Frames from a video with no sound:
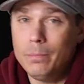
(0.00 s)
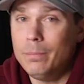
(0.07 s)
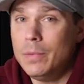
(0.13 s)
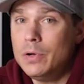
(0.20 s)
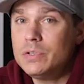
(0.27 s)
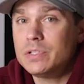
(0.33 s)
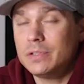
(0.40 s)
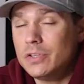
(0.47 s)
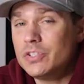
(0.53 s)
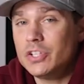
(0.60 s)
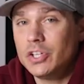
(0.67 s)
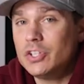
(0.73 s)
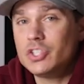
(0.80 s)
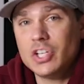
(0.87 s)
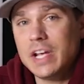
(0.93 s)
There's
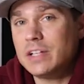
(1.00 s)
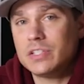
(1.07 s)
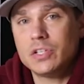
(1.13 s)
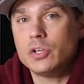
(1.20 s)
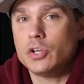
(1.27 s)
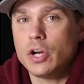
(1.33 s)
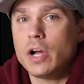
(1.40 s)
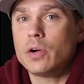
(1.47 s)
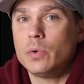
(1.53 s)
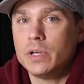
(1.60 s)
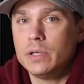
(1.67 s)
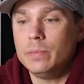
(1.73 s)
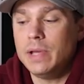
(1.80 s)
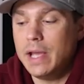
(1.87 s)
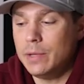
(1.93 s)
a good chance though you're not
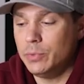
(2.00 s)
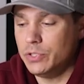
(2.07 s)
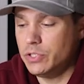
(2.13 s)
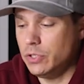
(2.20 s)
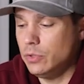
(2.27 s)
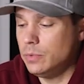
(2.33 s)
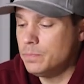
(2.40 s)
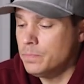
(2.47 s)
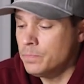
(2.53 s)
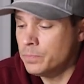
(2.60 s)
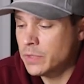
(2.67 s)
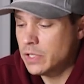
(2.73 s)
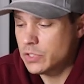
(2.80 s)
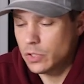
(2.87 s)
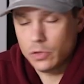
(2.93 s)
going to be able to.
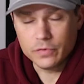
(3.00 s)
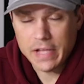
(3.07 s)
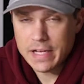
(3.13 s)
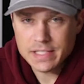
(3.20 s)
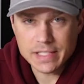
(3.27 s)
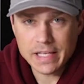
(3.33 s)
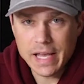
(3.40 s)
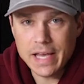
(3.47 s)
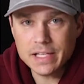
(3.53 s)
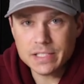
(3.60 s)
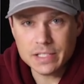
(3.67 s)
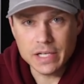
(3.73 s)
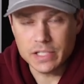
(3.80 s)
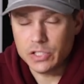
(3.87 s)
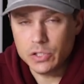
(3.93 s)
So if that's the
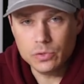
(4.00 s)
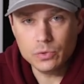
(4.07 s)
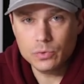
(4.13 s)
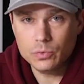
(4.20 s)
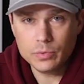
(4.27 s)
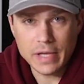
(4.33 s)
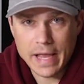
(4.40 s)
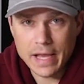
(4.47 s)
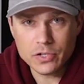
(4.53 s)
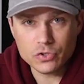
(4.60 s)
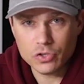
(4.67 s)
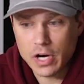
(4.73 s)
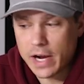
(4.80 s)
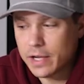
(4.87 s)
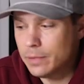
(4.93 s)
case and you can't
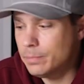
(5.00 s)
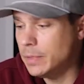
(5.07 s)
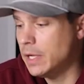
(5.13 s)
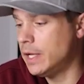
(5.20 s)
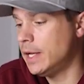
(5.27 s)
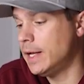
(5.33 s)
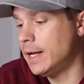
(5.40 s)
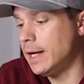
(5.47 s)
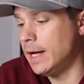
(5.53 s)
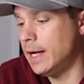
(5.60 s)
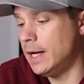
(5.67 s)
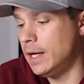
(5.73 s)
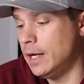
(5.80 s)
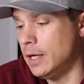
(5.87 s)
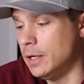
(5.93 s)
try
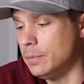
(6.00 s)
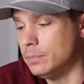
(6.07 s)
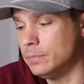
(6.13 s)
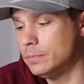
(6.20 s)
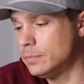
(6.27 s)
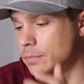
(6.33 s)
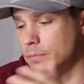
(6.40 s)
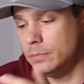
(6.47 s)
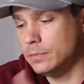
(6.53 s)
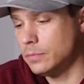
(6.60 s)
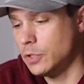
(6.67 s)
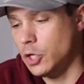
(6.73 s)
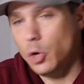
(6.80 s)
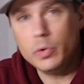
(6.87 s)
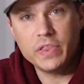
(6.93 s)
them,
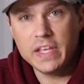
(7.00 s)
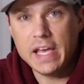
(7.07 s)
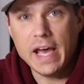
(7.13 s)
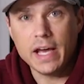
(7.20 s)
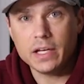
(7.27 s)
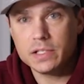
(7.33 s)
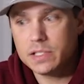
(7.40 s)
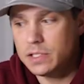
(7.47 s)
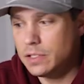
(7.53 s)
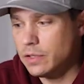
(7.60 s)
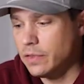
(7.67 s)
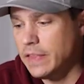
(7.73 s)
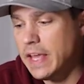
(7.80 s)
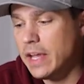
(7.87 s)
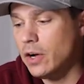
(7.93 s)
go with the X.
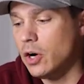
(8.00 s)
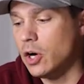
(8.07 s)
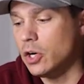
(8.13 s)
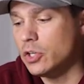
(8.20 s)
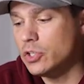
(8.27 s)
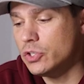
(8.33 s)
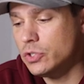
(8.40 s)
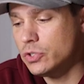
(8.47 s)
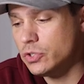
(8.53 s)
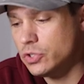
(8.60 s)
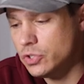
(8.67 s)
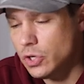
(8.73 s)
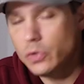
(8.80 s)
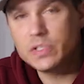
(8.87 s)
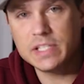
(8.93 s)
They are
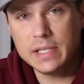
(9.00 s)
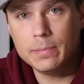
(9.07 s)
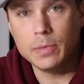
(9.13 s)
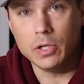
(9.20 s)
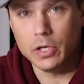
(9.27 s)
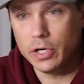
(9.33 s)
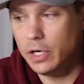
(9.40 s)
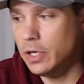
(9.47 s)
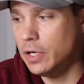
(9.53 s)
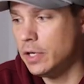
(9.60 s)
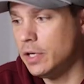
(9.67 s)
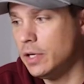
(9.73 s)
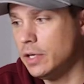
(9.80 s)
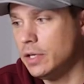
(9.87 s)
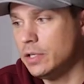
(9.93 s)
so similar
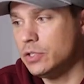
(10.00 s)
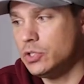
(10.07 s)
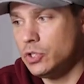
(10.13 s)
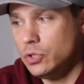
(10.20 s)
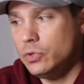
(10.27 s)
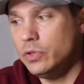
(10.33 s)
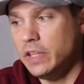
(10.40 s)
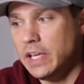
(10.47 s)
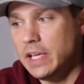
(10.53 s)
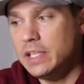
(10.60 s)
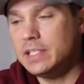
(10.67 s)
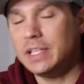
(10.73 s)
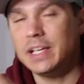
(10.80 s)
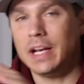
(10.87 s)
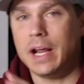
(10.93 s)
to
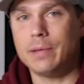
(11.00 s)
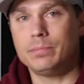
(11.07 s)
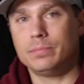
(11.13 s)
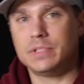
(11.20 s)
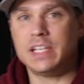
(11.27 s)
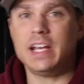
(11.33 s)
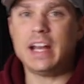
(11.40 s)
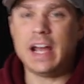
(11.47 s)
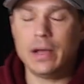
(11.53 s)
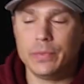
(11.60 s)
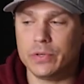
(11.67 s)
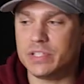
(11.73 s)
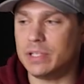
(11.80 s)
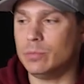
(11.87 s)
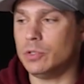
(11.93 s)
these. Again, I said how
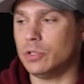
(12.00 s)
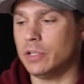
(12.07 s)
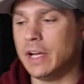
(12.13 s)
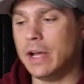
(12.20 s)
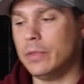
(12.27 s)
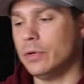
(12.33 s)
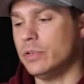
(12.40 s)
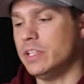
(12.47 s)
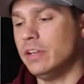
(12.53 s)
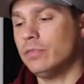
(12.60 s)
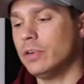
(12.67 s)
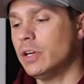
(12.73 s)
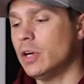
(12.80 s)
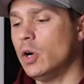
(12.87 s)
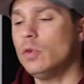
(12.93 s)
they're similar and how they're
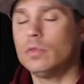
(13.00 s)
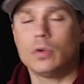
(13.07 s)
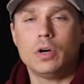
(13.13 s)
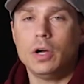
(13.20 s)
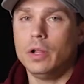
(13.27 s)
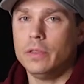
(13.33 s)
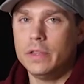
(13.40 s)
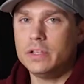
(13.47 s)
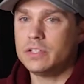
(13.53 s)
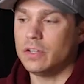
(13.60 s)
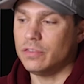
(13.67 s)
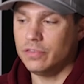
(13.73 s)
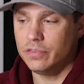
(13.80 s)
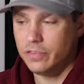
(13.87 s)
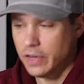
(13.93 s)
different. Overall, these
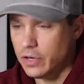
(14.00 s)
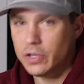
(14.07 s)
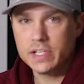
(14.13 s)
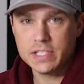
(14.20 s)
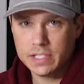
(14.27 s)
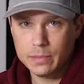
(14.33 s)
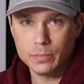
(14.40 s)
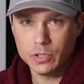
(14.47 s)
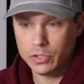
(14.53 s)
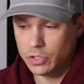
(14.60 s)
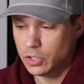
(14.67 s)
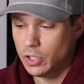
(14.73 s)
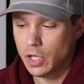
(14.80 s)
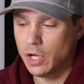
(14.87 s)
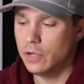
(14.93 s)
are very similar
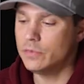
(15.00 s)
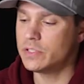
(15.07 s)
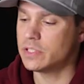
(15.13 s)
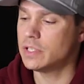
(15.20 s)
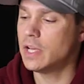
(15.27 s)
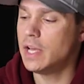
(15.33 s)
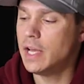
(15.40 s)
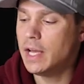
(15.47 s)
gloves.